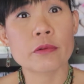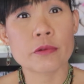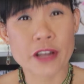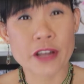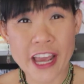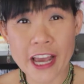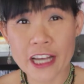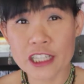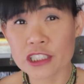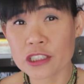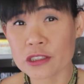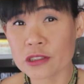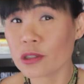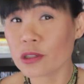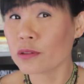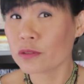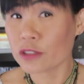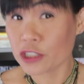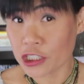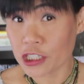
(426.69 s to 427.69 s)
reactions
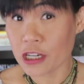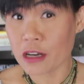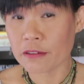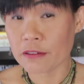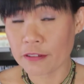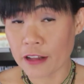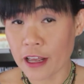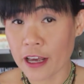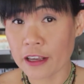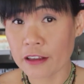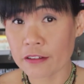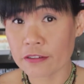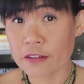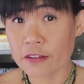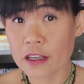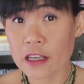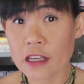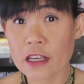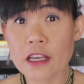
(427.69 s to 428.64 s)
over shelf life,